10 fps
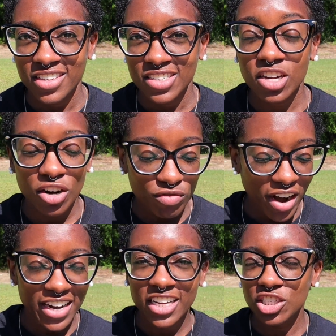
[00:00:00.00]
Start
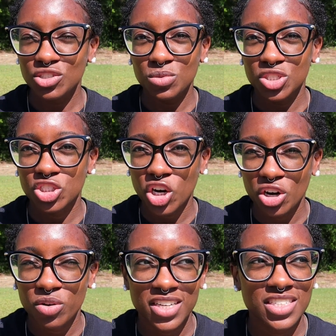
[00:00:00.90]
writing. Get you a
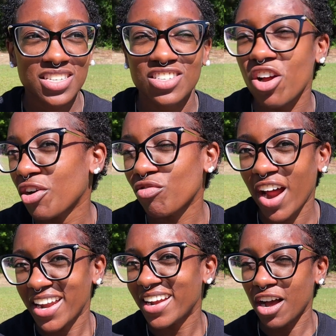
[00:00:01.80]
journal and just start
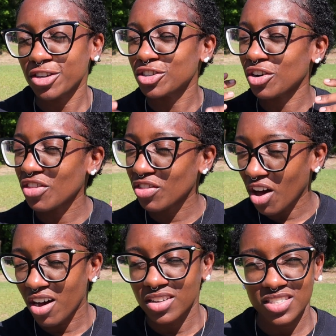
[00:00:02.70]
writing out your
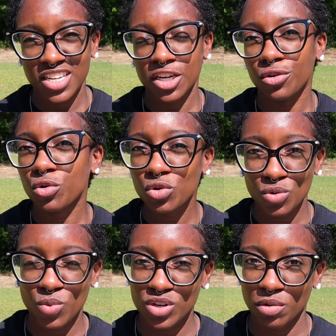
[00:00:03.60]
thoughts and who you
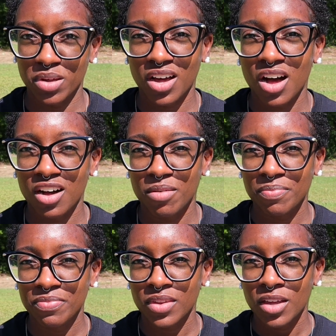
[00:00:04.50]
want to become,
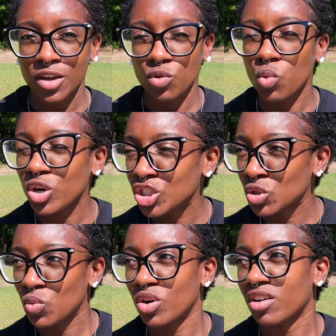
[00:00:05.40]
what
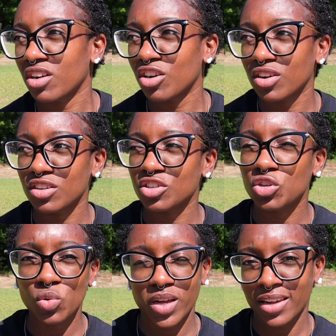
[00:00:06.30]
you want to
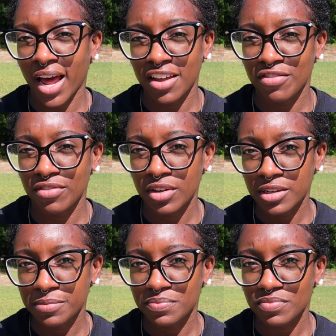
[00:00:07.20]
do in life,
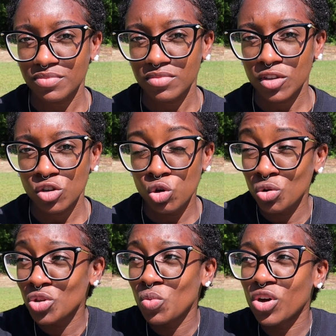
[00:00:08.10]

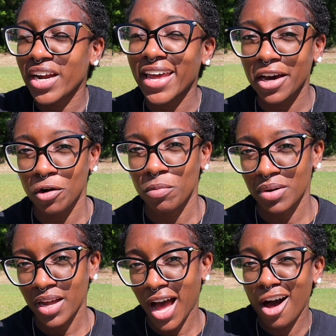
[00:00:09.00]
who you want to help.
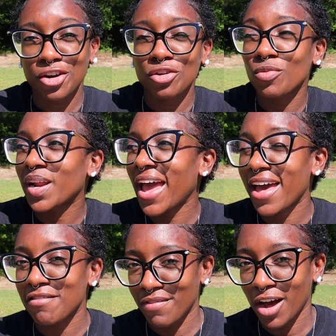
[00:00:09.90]
How do you want to
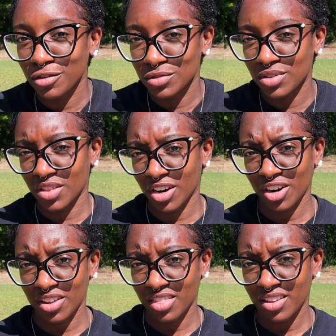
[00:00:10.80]
add value to the
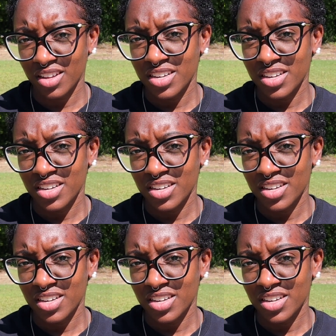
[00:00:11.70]
earth,